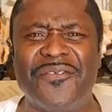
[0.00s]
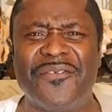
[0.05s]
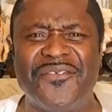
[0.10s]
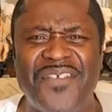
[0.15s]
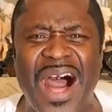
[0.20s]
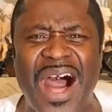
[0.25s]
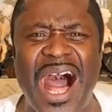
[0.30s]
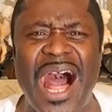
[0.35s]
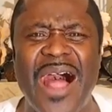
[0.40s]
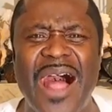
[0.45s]

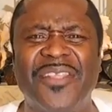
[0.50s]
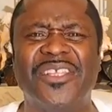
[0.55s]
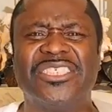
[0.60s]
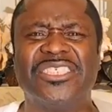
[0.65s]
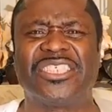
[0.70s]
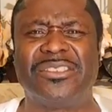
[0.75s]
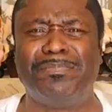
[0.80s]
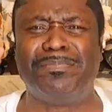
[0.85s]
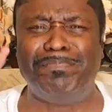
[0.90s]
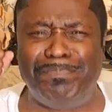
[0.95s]

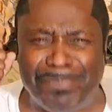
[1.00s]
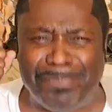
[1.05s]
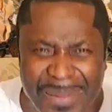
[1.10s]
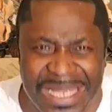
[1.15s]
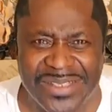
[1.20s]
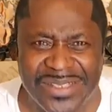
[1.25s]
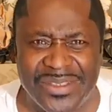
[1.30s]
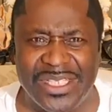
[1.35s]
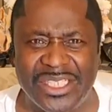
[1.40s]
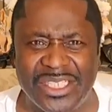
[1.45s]
Father's
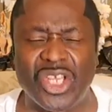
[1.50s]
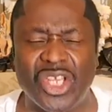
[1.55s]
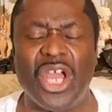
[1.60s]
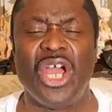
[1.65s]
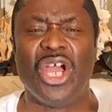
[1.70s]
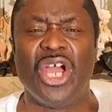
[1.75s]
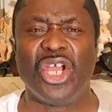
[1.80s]
business.